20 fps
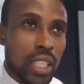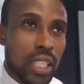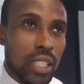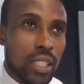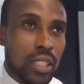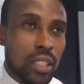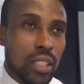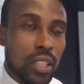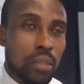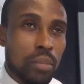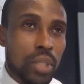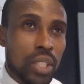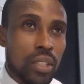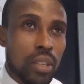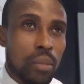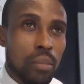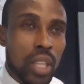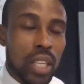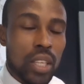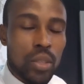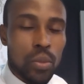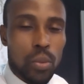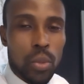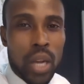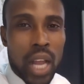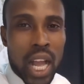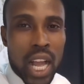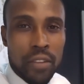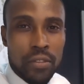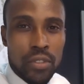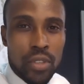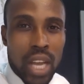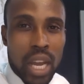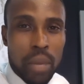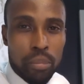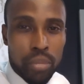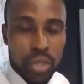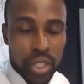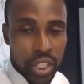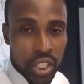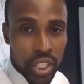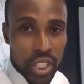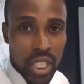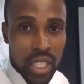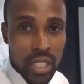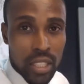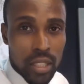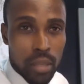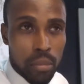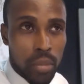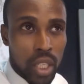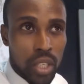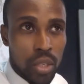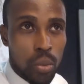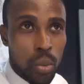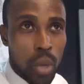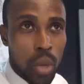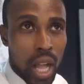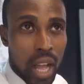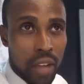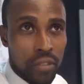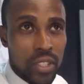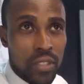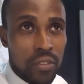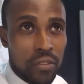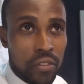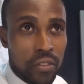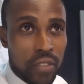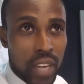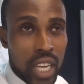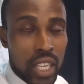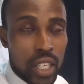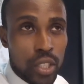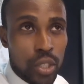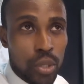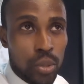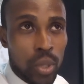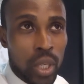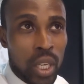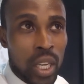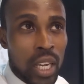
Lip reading: it's going to be something you have to appreciate, something you have to value.